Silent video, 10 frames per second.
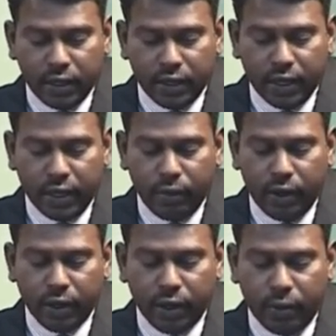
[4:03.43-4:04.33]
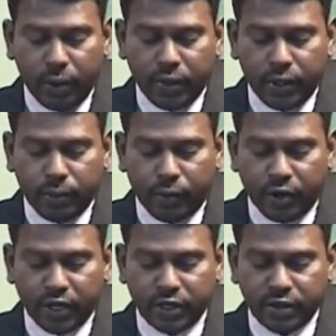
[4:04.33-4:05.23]
The environmental
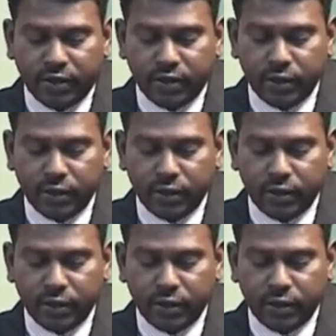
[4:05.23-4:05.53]
protection